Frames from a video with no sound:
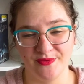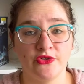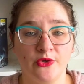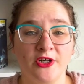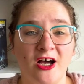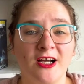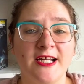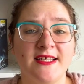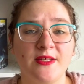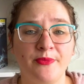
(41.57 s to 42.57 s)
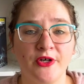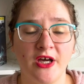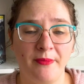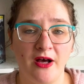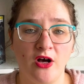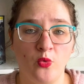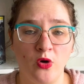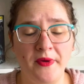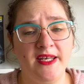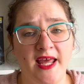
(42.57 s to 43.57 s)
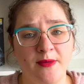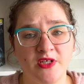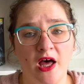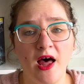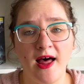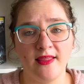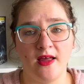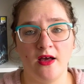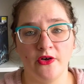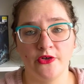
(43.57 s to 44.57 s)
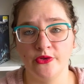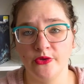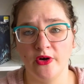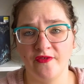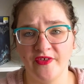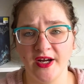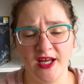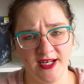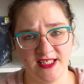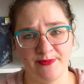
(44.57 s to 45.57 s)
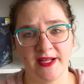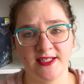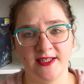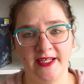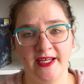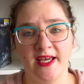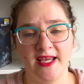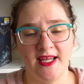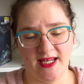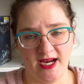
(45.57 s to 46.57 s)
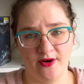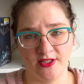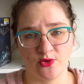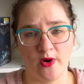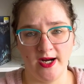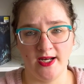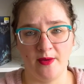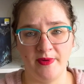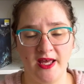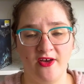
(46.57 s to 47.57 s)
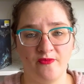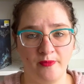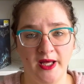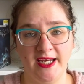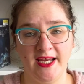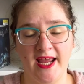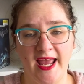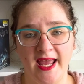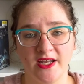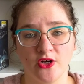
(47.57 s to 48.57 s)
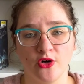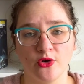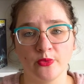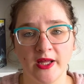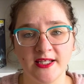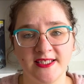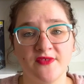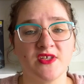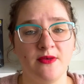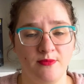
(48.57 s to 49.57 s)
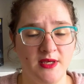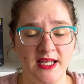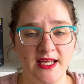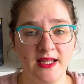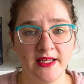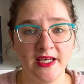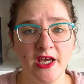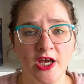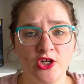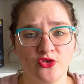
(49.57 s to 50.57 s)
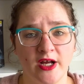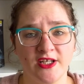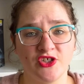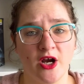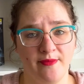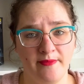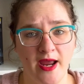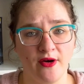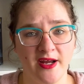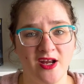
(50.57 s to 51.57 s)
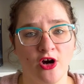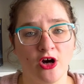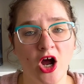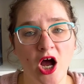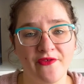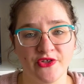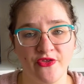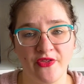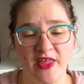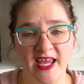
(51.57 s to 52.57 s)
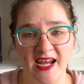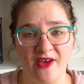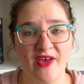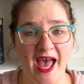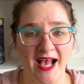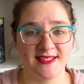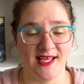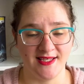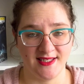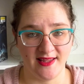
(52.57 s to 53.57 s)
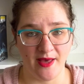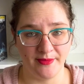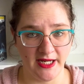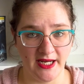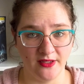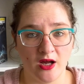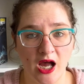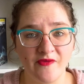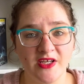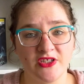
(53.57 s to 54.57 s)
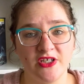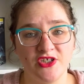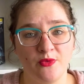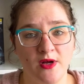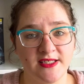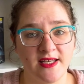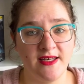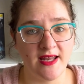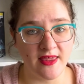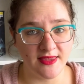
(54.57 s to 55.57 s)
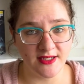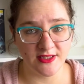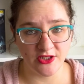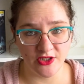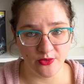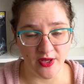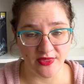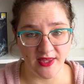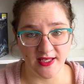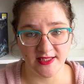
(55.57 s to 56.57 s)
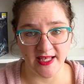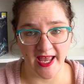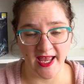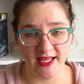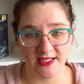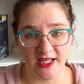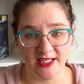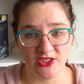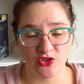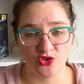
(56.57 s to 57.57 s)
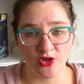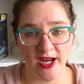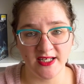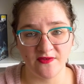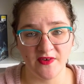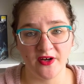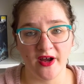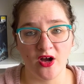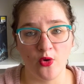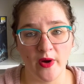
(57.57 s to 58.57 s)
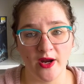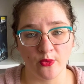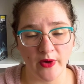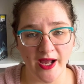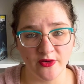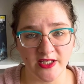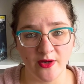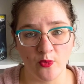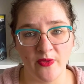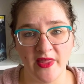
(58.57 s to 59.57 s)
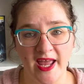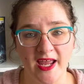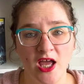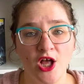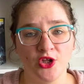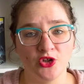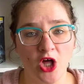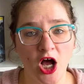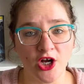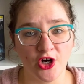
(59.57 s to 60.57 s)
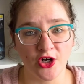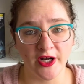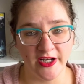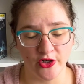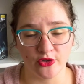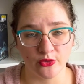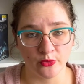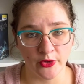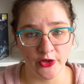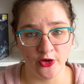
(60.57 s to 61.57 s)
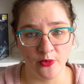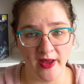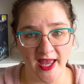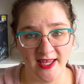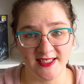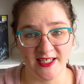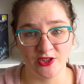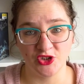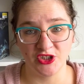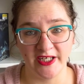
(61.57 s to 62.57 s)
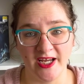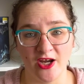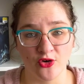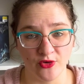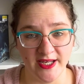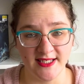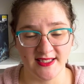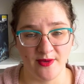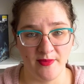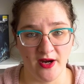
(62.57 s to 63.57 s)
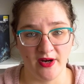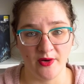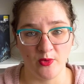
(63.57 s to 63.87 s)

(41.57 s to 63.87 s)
Swordheart is a book about a woman named Hala who very unexpectedly inherits quite a bit of money, and her relatives immediately try to start marrying her off so that they can have access to that money. Obviously, she wants nothing to do with this and is trying to figure out a way around it when they lock her in her room until she agrees to marry